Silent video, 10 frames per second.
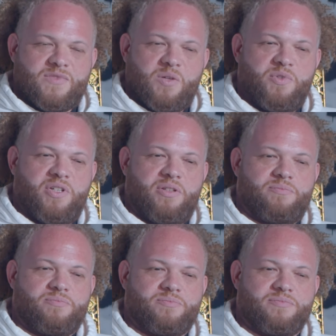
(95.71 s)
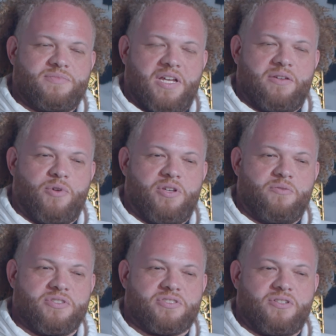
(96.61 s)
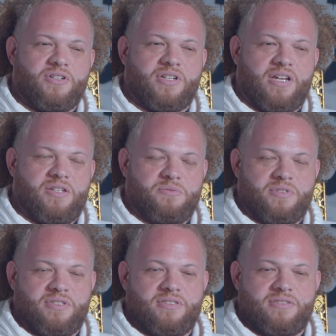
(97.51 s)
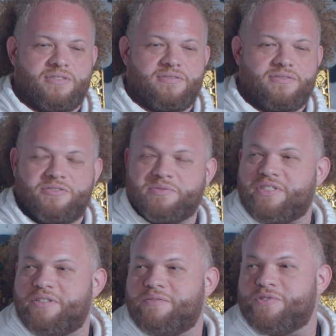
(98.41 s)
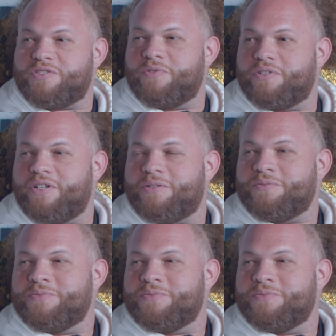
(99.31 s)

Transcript: I mean, like where you want to start, how you want to you know what I'm saying? What you want to know?